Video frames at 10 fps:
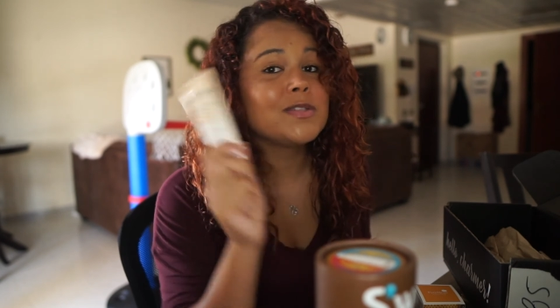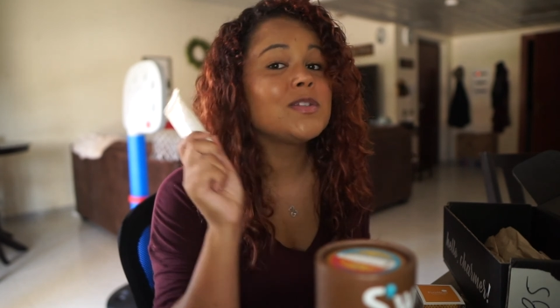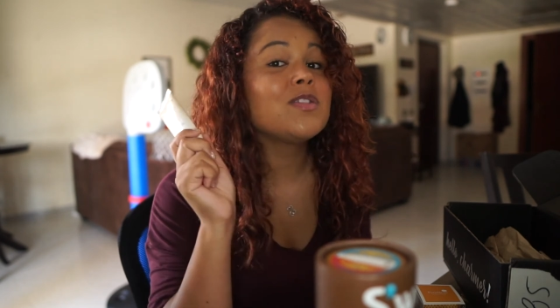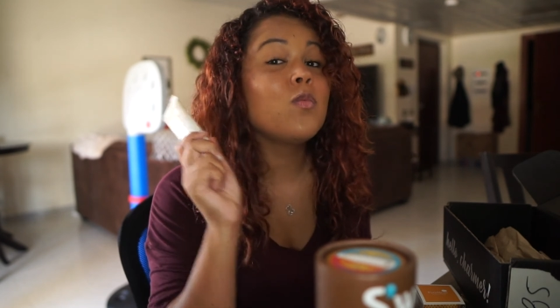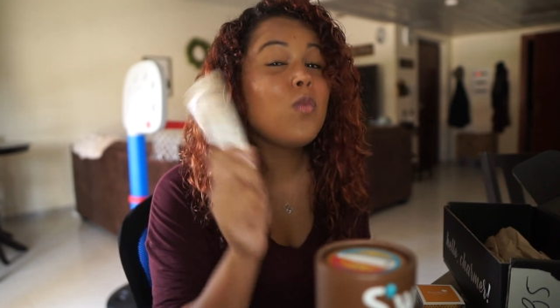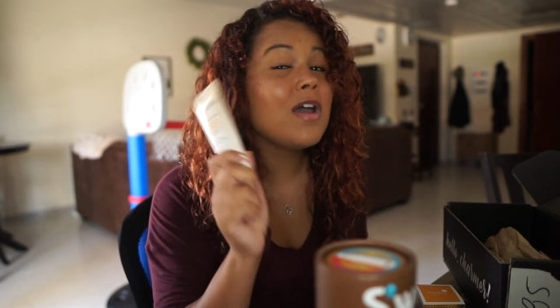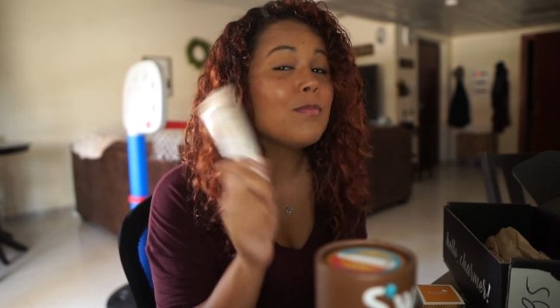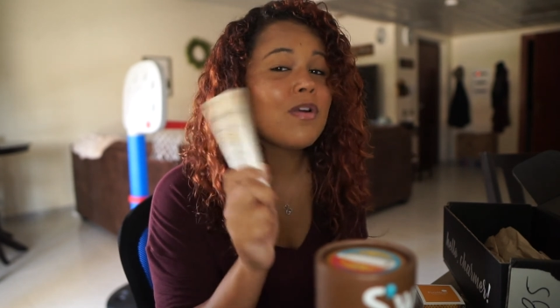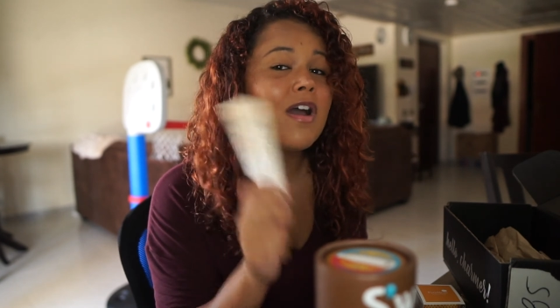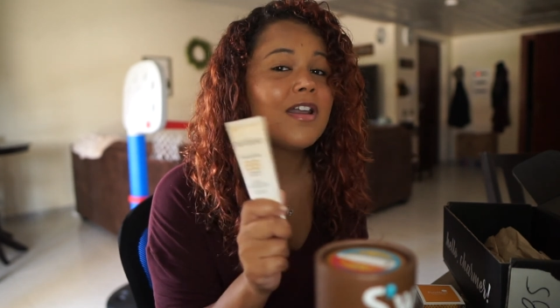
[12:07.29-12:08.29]
This was the
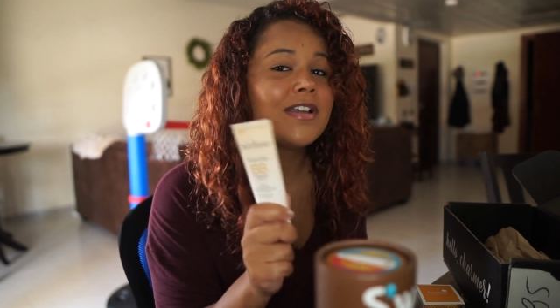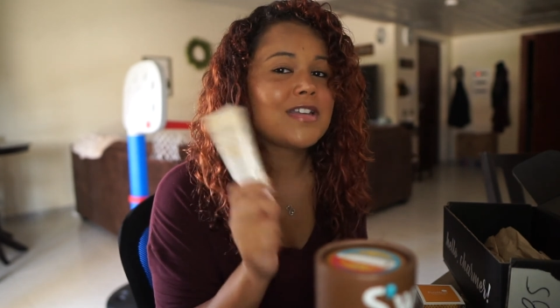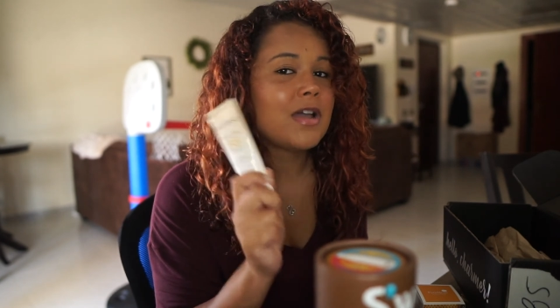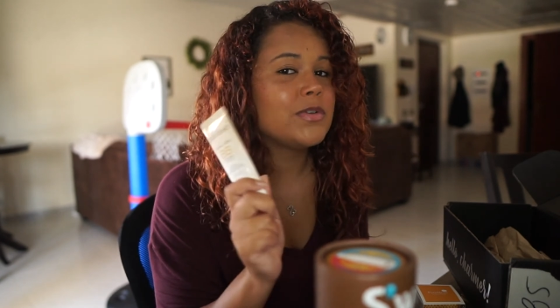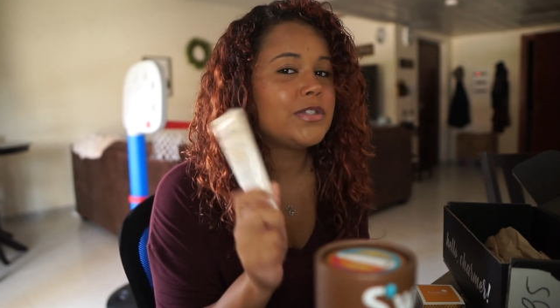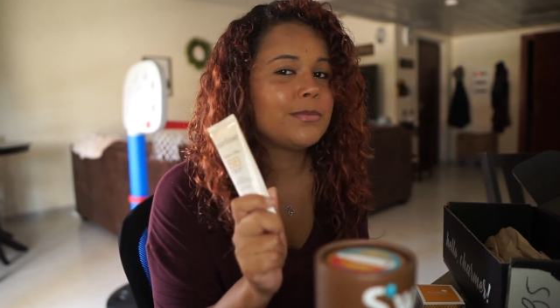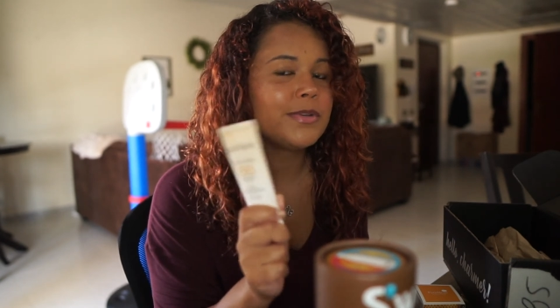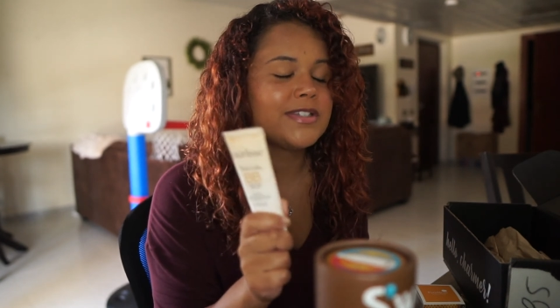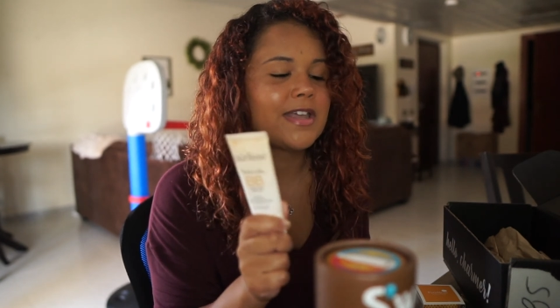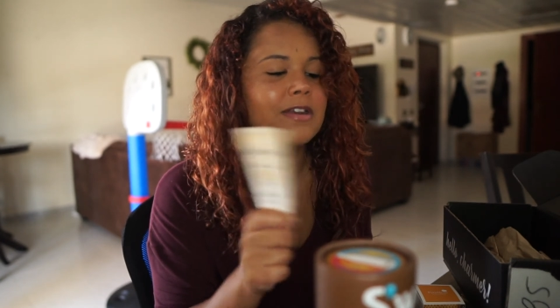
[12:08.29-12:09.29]
one product I was
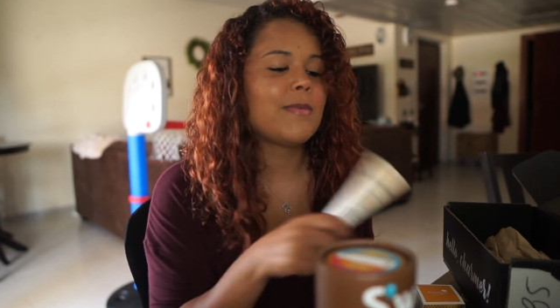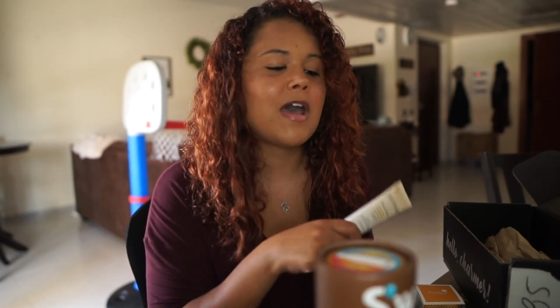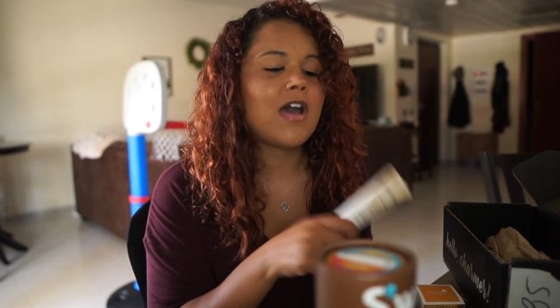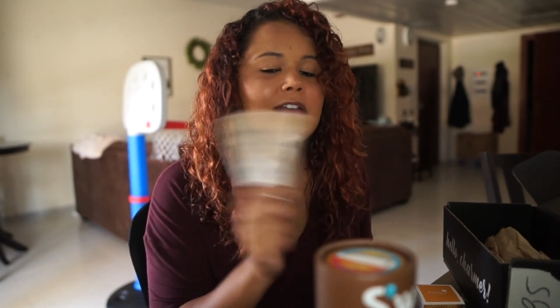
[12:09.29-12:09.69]
super excited about.